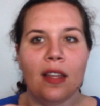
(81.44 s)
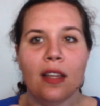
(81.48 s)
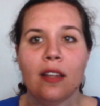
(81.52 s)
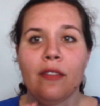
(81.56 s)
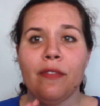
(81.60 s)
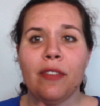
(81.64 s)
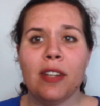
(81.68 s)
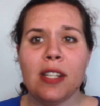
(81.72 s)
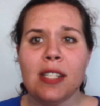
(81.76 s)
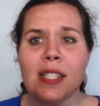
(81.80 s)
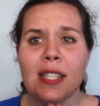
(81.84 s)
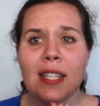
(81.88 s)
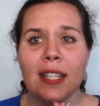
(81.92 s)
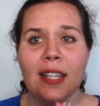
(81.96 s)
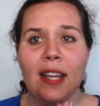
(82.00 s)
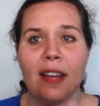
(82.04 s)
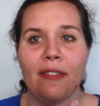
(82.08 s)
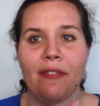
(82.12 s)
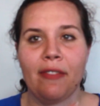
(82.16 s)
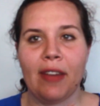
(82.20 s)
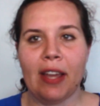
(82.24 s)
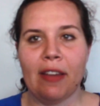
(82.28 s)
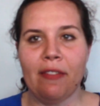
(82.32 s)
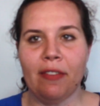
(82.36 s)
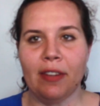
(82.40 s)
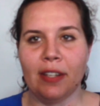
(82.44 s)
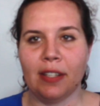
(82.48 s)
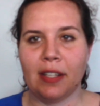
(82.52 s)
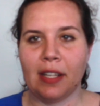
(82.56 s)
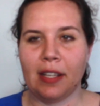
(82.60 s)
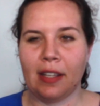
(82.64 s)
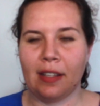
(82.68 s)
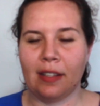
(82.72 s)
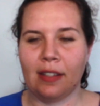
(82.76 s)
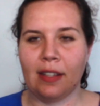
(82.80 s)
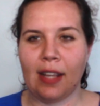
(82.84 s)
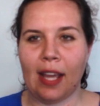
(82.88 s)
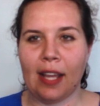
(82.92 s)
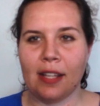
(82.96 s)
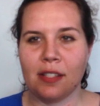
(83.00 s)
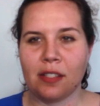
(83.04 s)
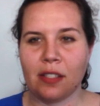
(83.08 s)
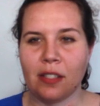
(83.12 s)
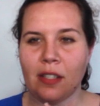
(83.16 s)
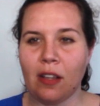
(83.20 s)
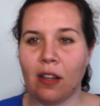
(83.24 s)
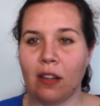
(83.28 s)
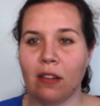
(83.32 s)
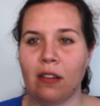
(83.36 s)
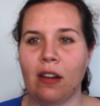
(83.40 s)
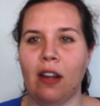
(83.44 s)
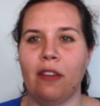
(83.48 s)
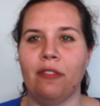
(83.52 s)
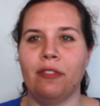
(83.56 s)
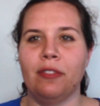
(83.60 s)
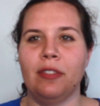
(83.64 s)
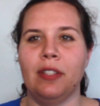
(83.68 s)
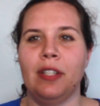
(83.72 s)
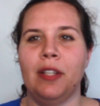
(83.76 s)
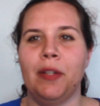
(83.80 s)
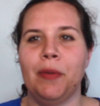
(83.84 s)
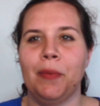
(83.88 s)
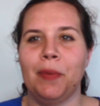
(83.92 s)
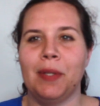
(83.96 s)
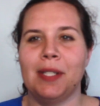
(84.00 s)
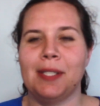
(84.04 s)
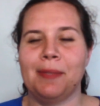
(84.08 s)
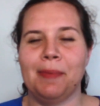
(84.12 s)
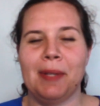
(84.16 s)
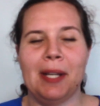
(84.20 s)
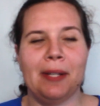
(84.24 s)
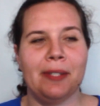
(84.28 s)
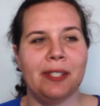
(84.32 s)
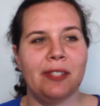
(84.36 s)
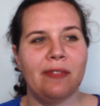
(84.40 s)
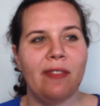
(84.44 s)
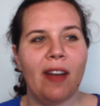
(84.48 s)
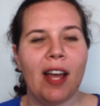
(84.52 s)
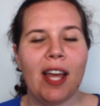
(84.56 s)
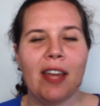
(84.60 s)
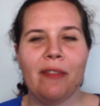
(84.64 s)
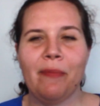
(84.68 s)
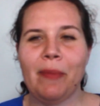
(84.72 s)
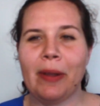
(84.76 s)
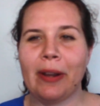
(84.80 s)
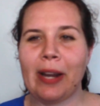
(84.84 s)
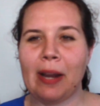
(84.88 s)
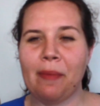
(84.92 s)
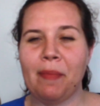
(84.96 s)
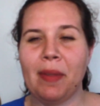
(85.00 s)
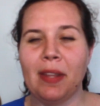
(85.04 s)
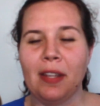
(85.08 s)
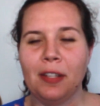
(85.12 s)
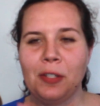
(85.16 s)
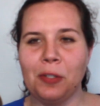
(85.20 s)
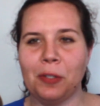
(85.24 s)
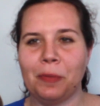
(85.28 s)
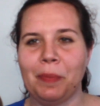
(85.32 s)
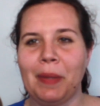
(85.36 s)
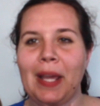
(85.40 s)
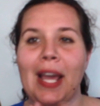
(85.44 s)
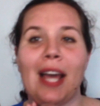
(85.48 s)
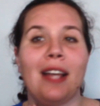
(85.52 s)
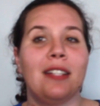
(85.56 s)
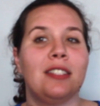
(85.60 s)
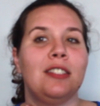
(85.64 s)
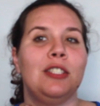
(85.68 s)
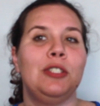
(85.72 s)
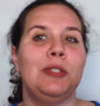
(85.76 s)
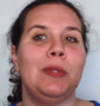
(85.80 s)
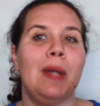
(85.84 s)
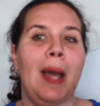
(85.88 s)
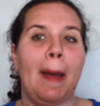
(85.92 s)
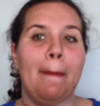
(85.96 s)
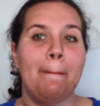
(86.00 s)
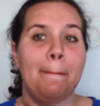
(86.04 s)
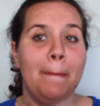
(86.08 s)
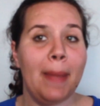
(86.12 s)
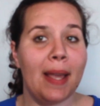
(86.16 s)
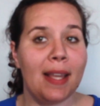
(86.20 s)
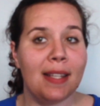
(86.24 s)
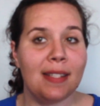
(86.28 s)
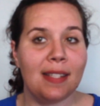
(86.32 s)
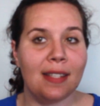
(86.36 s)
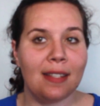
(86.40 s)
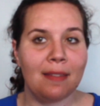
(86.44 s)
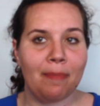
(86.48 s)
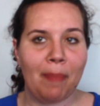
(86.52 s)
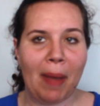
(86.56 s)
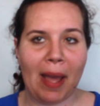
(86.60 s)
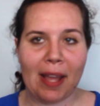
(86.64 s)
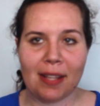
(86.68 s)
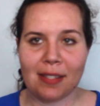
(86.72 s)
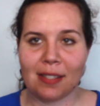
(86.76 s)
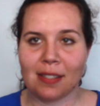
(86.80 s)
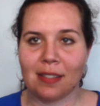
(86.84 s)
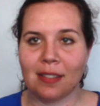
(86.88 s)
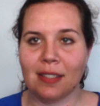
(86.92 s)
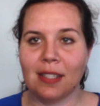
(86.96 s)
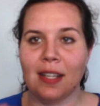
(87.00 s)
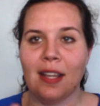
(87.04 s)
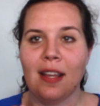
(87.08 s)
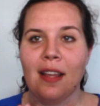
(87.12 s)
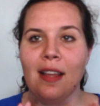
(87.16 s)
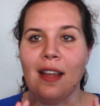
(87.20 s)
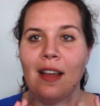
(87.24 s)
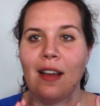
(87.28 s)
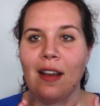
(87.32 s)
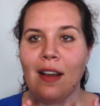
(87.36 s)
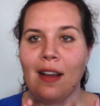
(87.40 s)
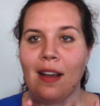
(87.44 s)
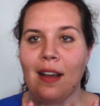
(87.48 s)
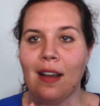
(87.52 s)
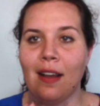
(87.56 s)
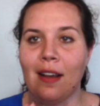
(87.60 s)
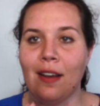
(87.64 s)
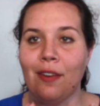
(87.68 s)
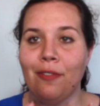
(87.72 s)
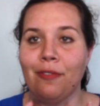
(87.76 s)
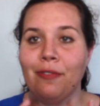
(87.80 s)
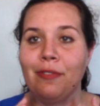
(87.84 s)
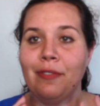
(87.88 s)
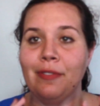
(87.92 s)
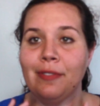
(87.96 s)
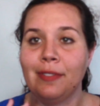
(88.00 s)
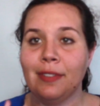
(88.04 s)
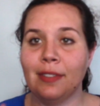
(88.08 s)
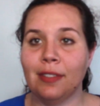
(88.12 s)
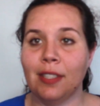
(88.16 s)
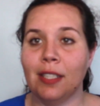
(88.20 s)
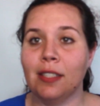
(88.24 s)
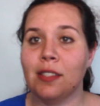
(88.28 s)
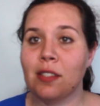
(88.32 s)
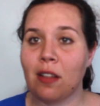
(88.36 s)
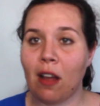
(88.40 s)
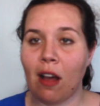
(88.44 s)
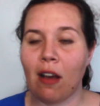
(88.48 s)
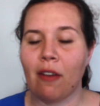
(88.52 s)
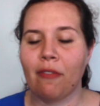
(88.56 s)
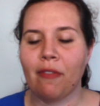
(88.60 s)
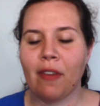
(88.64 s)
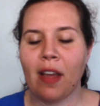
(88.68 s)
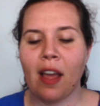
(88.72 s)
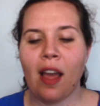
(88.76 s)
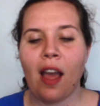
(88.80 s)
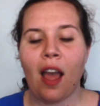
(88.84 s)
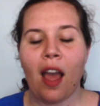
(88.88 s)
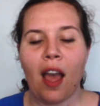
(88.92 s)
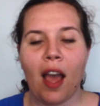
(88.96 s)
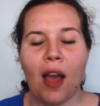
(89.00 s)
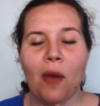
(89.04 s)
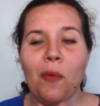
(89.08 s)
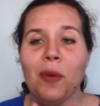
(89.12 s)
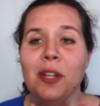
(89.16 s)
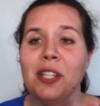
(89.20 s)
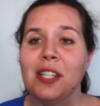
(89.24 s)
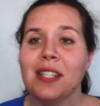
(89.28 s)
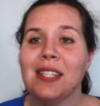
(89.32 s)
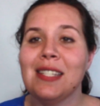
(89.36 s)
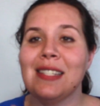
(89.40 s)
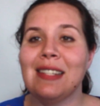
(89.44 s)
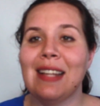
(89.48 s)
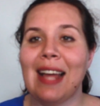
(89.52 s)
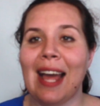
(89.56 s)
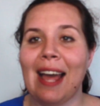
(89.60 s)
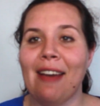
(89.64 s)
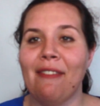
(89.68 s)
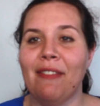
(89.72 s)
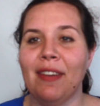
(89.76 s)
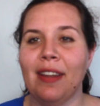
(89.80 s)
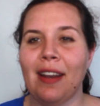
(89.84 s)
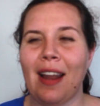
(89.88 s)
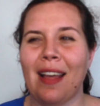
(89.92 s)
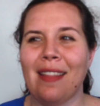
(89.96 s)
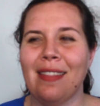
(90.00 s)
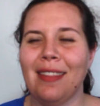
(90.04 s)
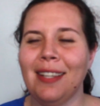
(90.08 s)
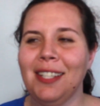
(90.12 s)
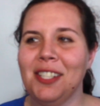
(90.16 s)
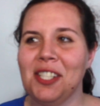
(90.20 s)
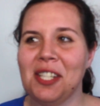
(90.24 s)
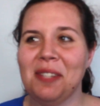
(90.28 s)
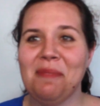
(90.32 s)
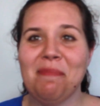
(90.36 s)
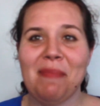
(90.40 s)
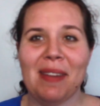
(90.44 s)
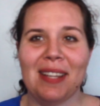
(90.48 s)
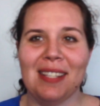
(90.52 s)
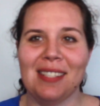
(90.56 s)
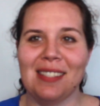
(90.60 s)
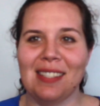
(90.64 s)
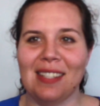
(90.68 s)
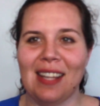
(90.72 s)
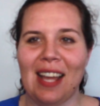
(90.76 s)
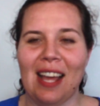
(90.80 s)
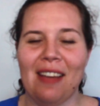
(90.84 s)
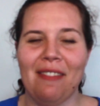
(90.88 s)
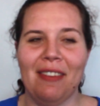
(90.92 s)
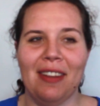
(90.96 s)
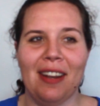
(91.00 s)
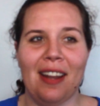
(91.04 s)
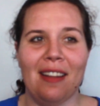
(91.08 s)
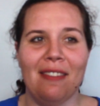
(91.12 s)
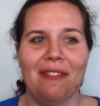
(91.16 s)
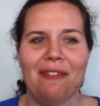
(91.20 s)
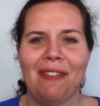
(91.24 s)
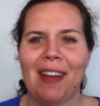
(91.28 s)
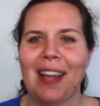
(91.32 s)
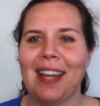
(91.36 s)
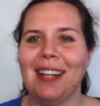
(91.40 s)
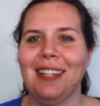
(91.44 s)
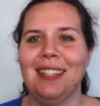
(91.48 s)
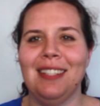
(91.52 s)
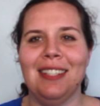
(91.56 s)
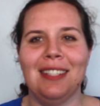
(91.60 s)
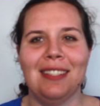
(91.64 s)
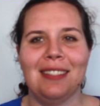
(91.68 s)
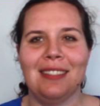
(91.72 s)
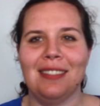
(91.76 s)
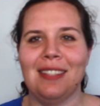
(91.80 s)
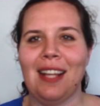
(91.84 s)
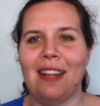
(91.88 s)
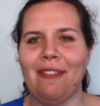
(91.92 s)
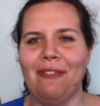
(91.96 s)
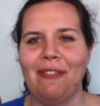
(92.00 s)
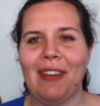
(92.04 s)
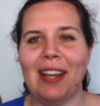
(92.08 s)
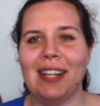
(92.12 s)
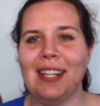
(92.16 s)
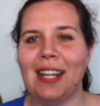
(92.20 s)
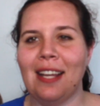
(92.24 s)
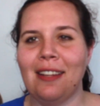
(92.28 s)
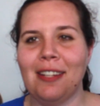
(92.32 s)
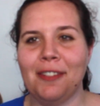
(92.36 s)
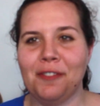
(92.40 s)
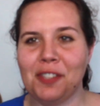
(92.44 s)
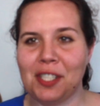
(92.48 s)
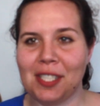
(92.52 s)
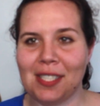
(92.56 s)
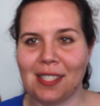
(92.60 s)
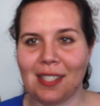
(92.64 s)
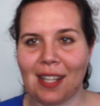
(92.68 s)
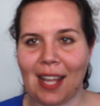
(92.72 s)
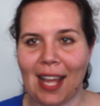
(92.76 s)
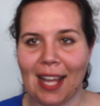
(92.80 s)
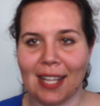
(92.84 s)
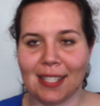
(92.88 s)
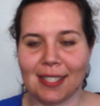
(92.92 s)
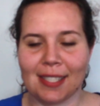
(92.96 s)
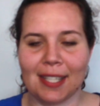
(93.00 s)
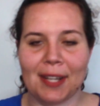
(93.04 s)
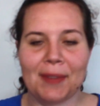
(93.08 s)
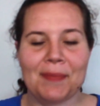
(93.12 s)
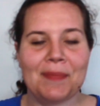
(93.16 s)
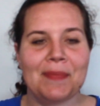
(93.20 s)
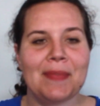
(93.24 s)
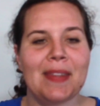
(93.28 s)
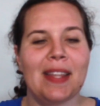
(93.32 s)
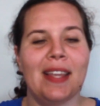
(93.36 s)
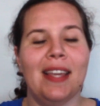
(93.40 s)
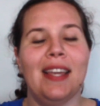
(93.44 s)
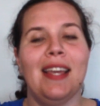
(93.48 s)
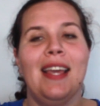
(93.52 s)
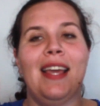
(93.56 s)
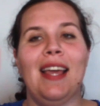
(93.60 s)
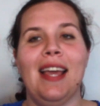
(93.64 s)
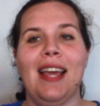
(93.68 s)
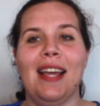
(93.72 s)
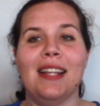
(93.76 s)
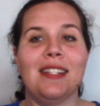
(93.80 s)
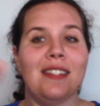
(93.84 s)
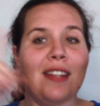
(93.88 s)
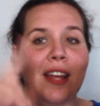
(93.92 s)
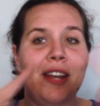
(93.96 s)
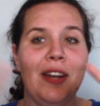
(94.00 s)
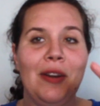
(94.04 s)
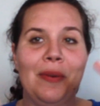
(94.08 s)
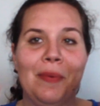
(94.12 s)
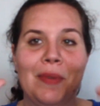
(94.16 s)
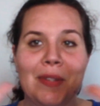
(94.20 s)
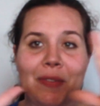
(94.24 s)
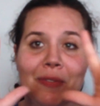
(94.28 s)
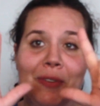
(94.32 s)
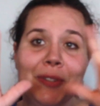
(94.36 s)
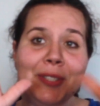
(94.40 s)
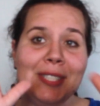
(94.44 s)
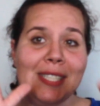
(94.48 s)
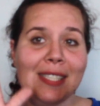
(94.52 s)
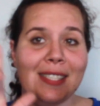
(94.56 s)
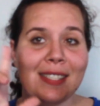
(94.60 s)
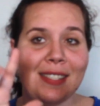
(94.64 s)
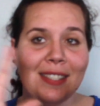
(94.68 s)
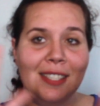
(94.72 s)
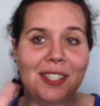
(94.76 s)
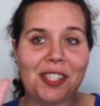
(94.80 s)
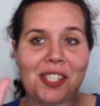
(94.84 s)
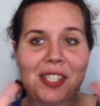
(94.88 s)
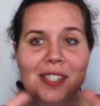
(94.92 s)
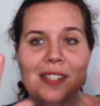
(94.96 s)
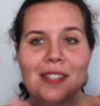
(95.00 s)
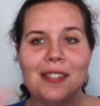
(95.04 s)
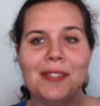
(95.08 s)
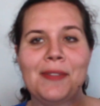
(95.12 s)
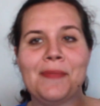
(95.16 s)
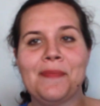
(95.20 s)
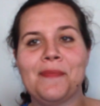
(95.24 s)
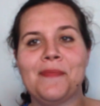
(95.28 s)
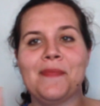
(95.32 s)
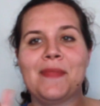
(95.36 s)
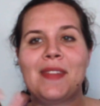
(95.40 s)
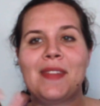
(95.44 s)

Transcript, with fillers: the first thing I've ever did as a yarn craft was when I was 5. My grandmother taught me how to do a basic pattern of a scarf. I wish I still have it. I think she may still have it. I'll find out if she still has it. Started with 40 stitches,